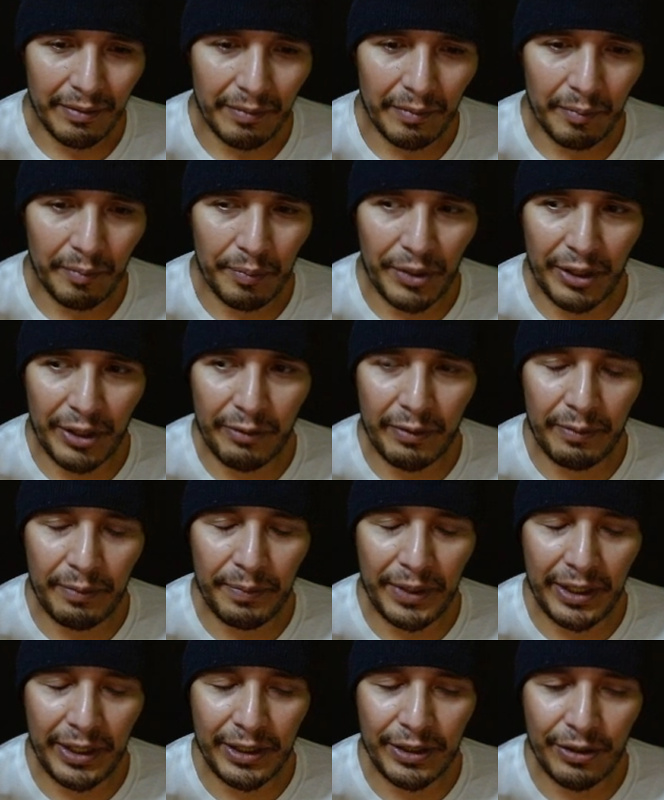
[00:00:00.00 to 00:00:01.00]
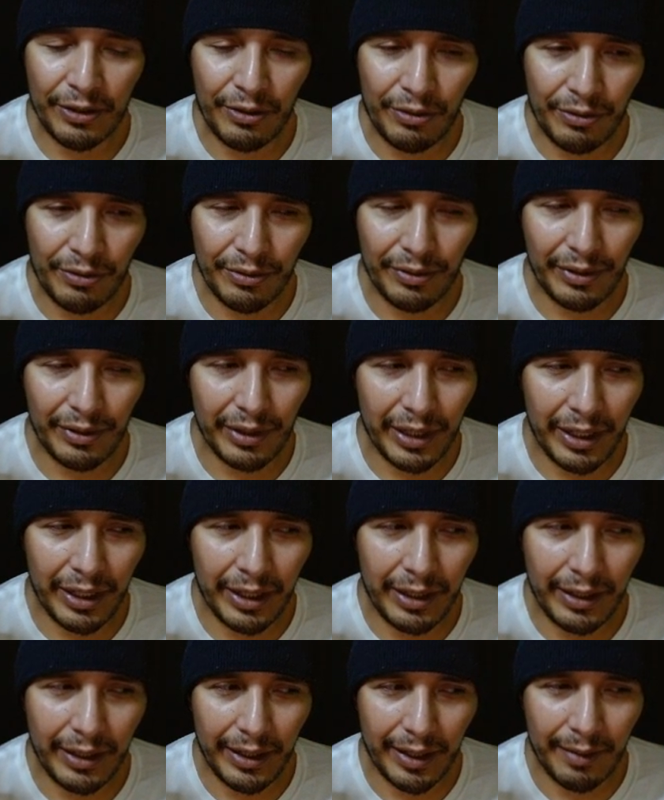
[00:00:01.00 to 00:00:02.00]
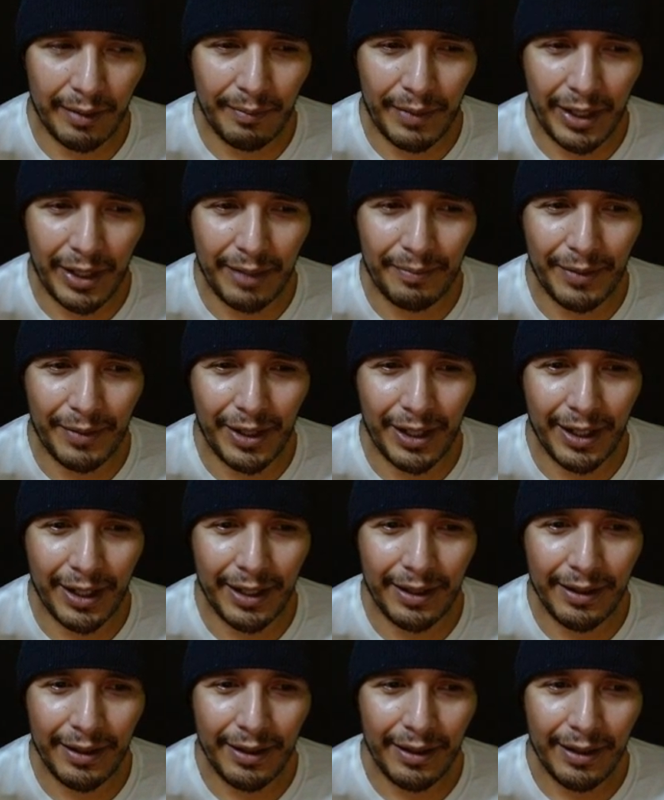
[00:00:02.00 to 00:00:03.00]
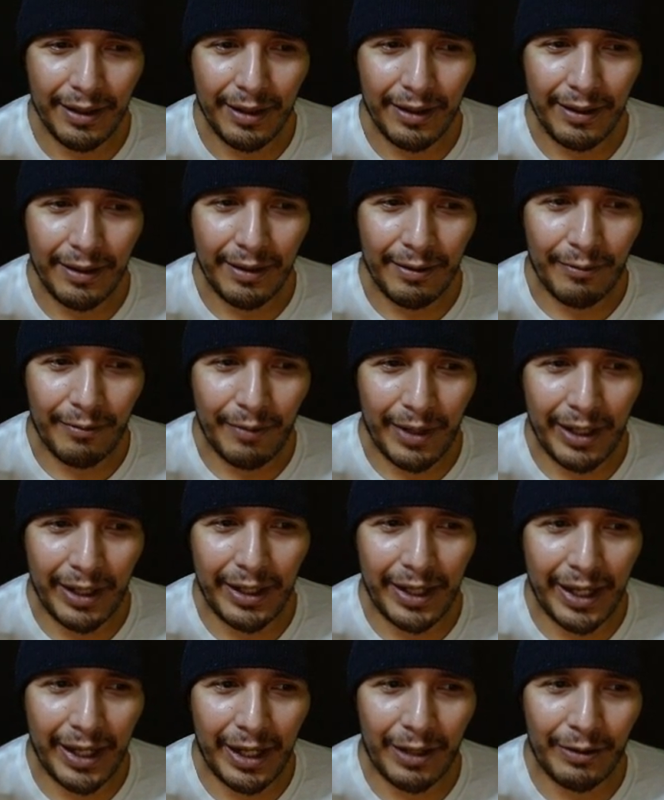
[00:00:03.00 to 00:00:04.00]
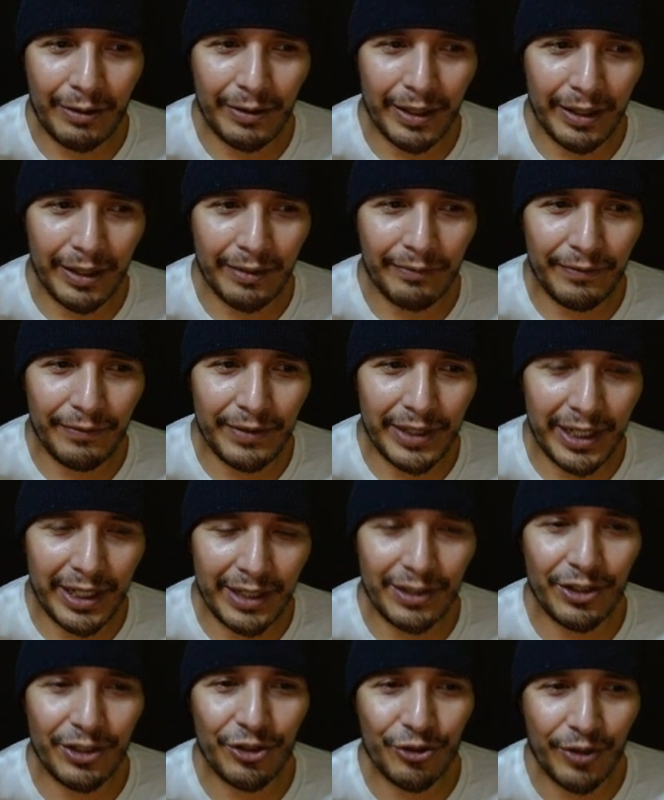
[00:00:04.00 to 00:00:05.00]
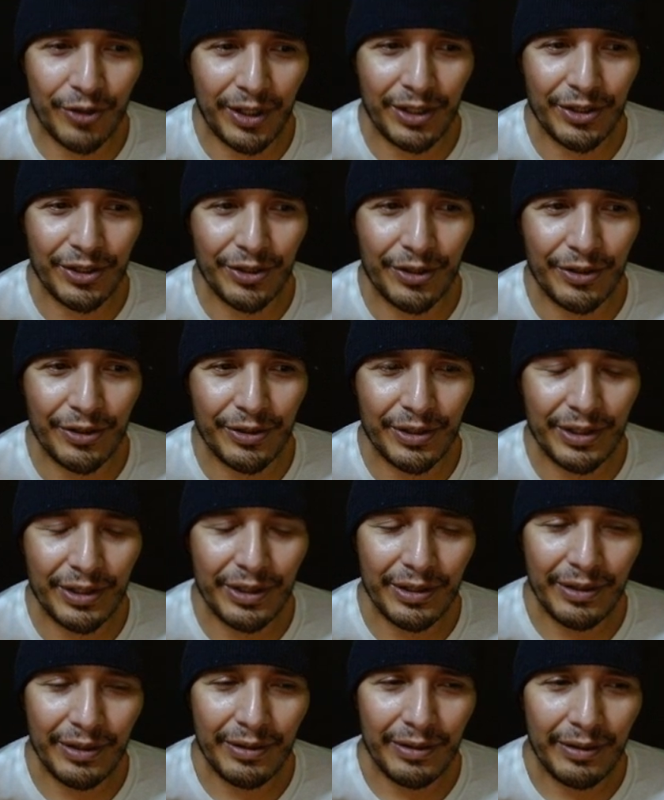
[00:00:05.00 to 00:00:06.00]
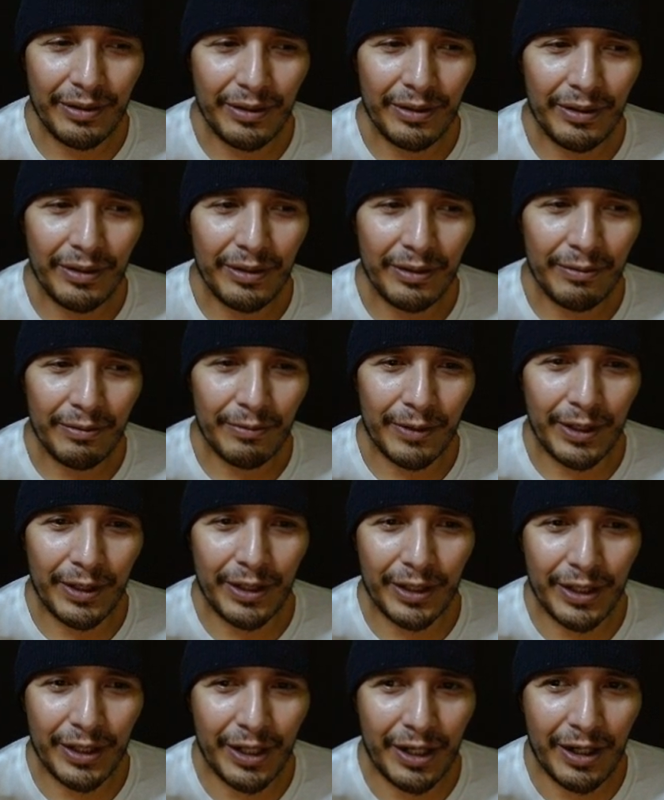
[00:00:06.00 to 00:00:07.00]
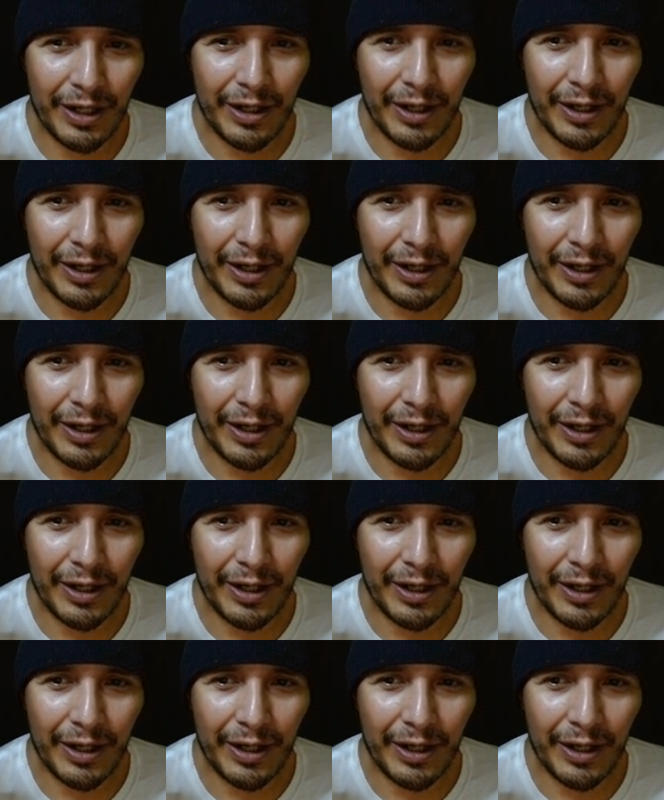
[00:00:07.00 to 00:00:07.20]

But it would be totally, in my mind, right now, if ten strangers were in a car